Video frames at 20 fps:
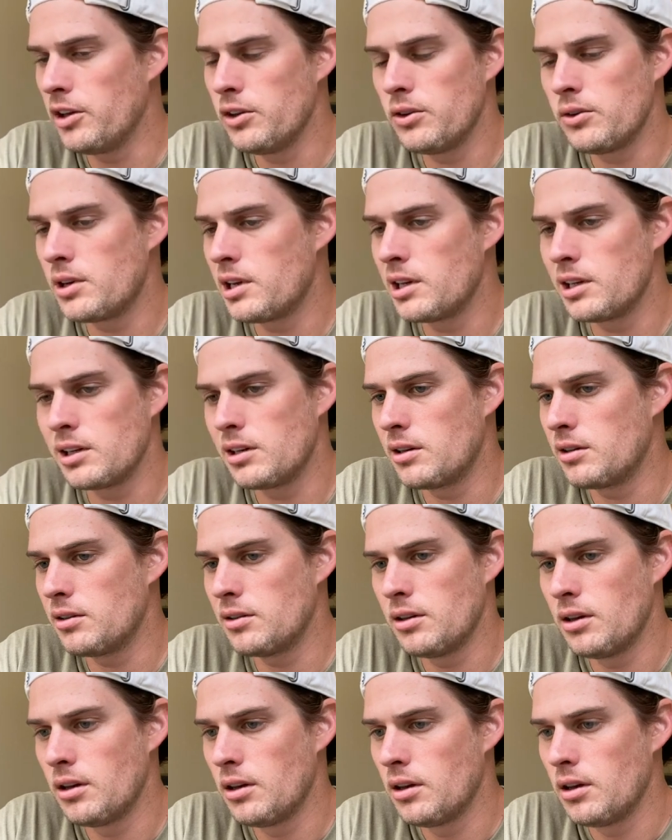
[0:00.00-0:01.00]
you can
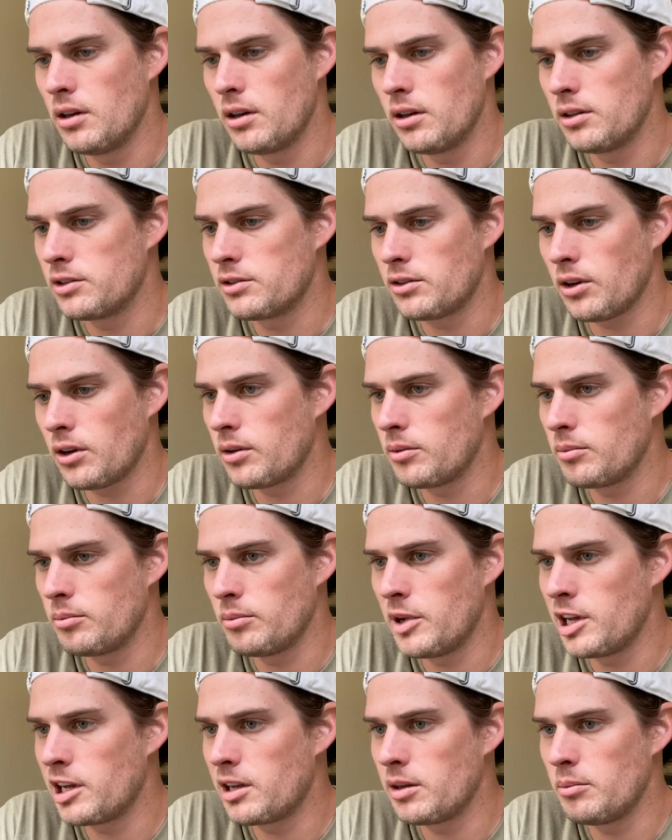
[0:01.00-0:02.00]
start
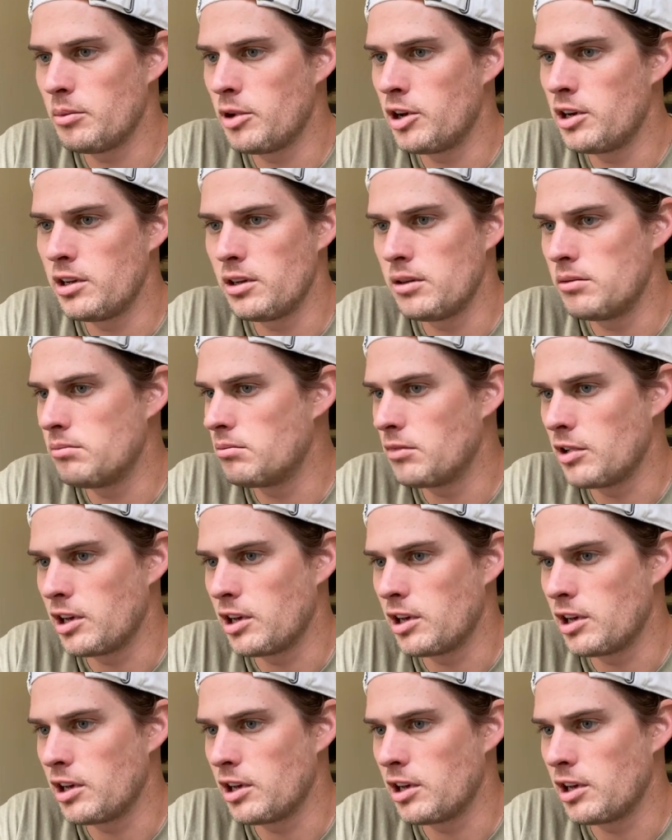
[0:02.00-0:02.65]
making money.